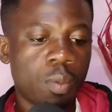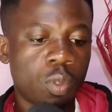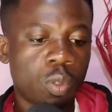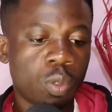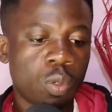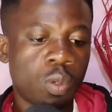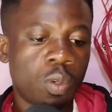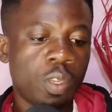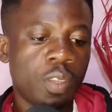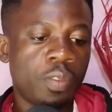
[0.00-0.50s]

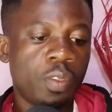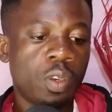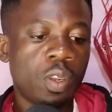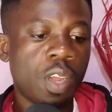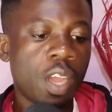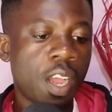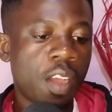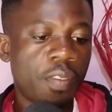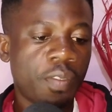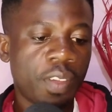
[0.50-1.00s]
So if you
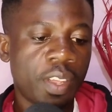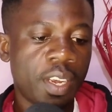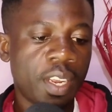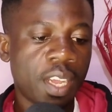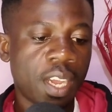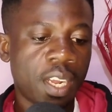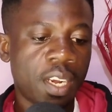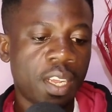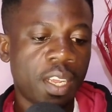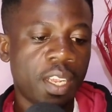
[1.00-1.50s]
don't have any
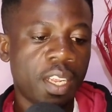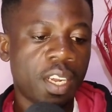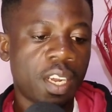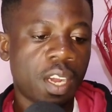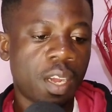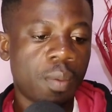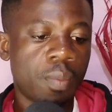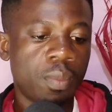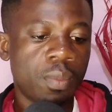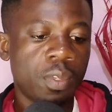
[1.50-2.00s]
other
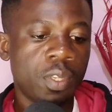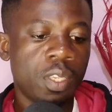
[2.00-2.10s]
income,